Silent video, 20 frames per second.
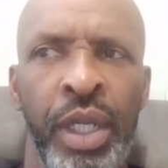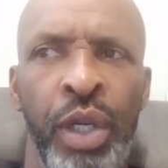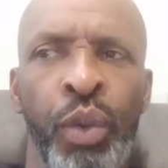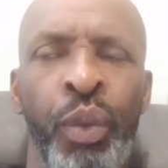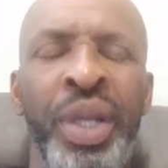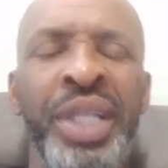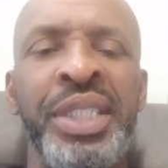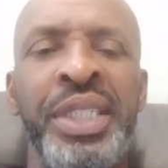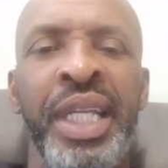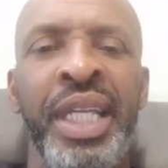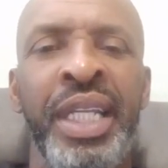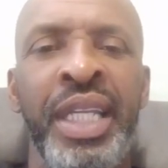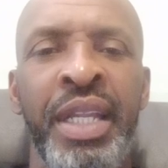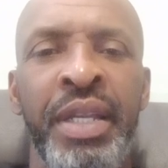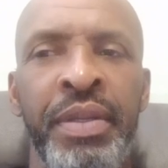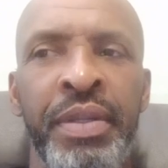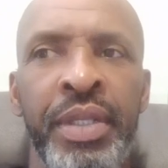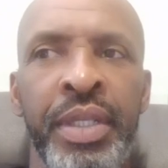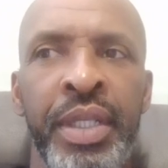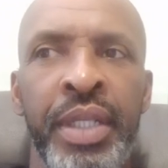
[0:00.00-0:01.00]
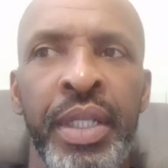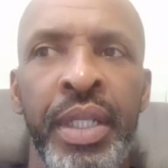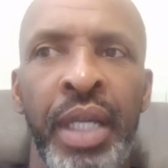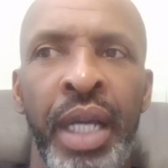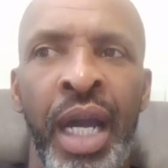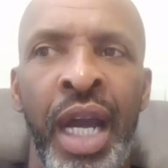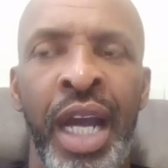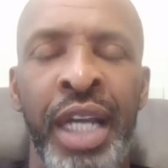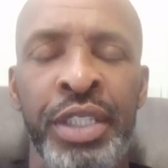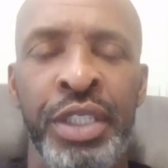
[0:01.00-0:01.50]
We sending
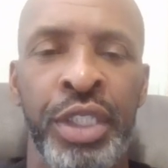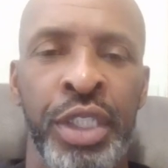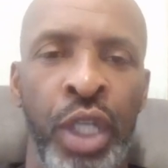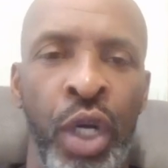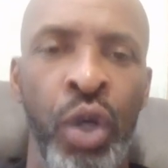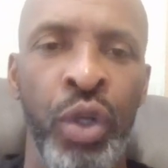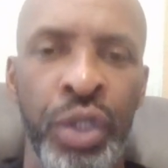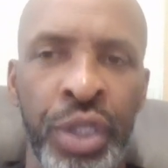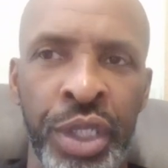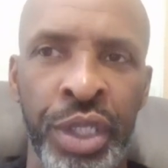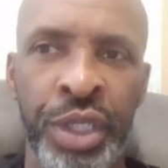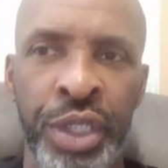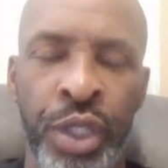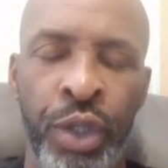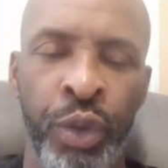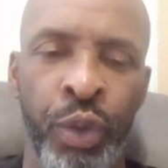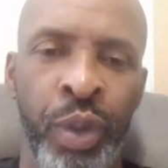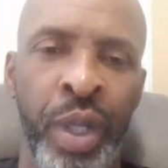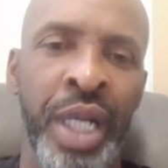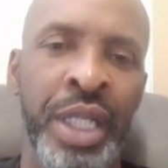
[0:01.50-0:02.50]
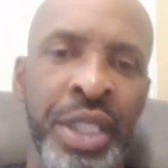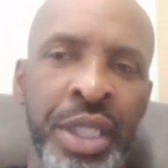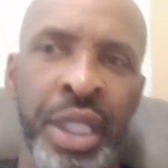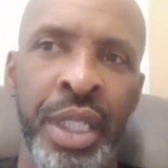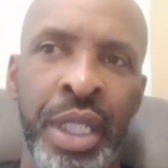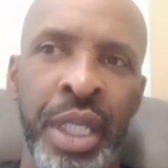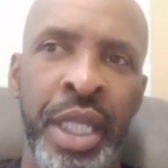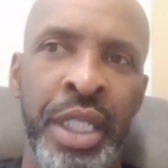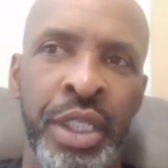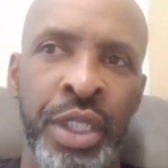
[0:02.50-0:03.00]
our soldiers to
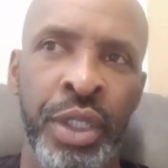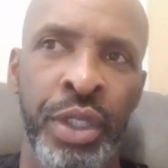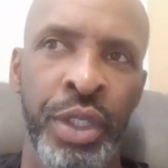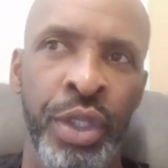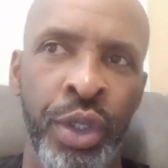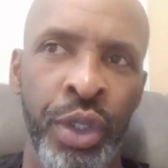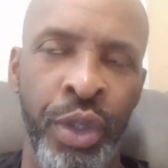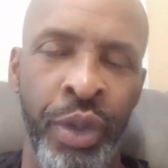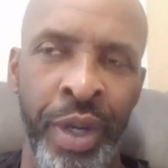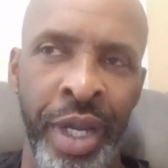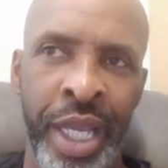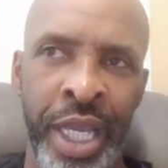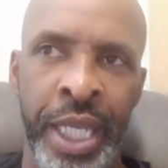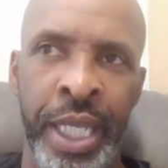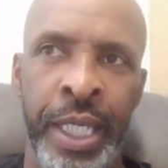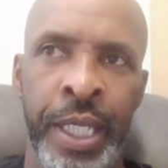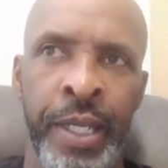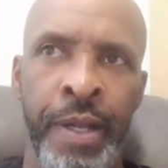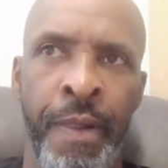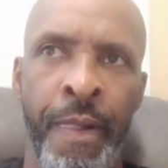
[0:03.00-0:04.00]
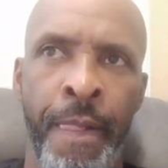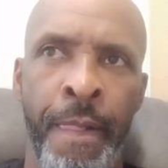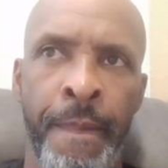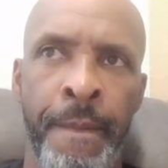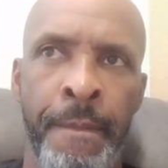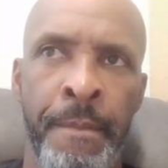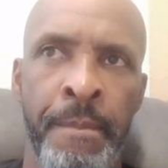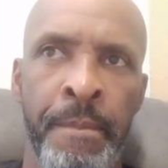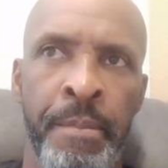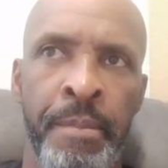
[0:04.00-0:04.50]
Russia and to Ukraine
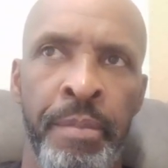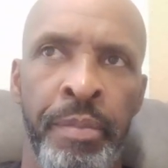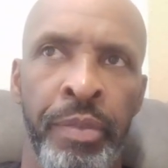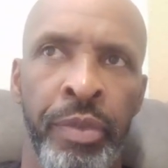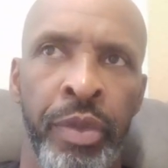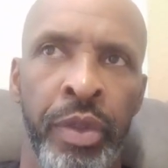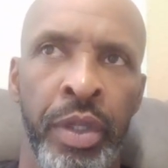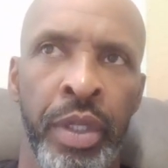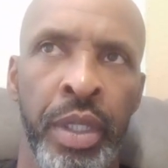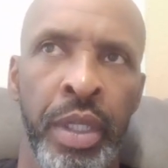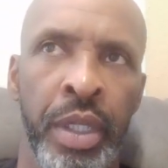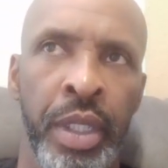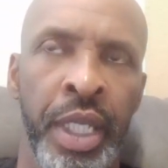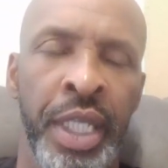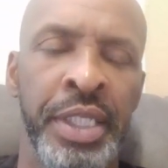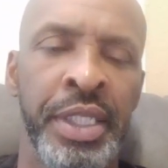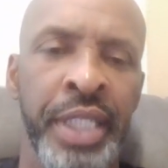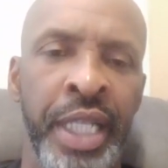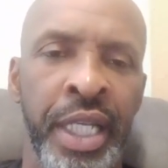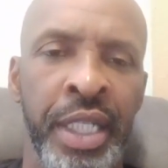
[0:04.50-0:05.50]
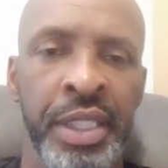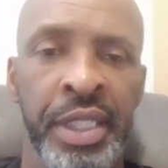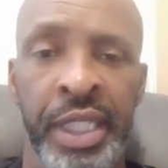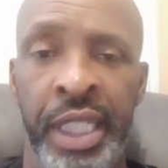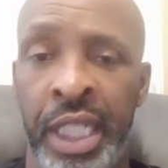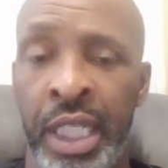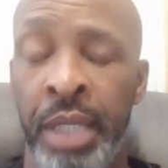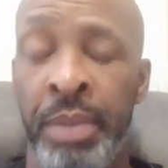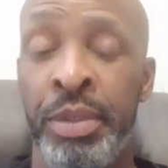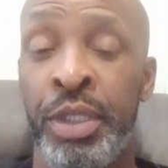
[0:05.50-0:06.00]
instead of
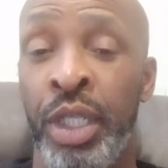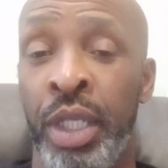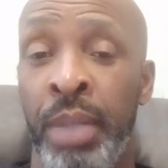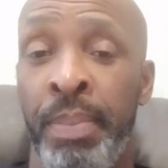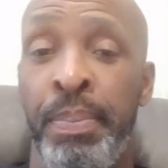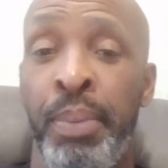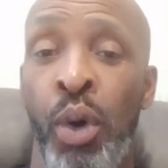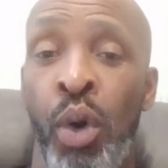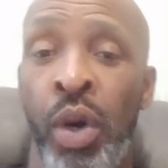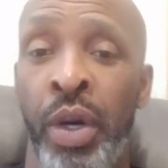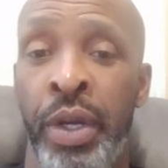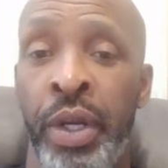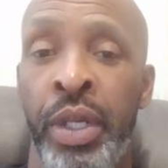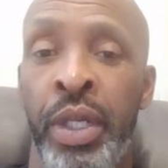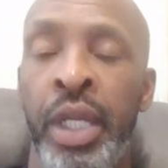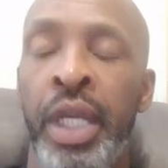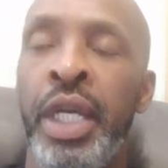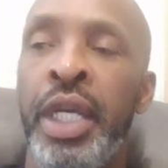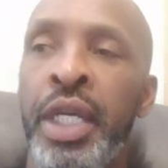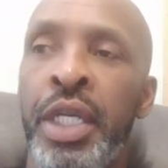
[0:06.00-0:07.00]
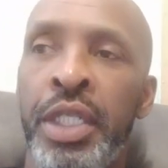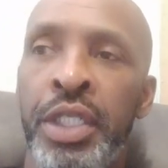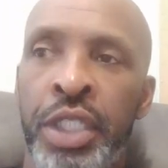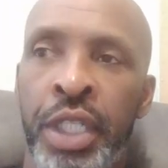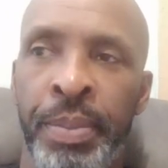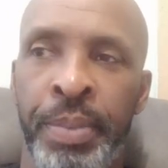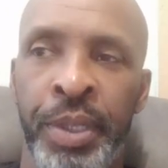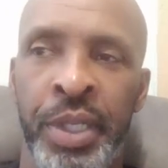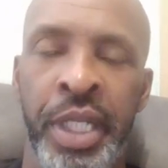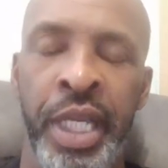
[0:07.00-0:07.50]
sending them to the border to
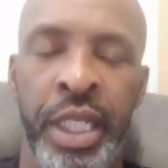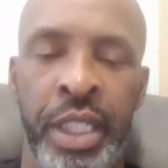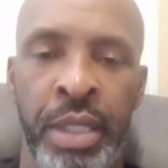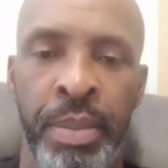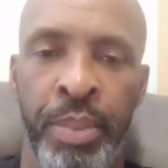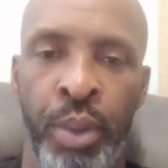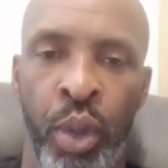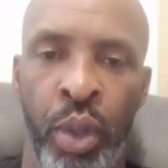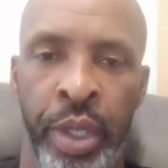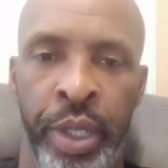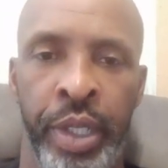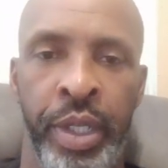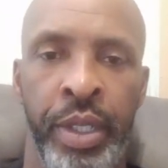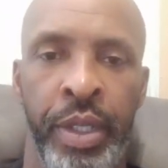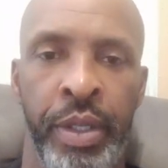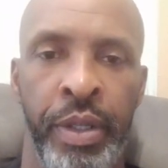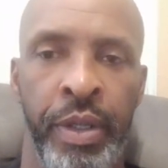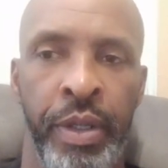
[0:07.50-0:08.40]
protect the border.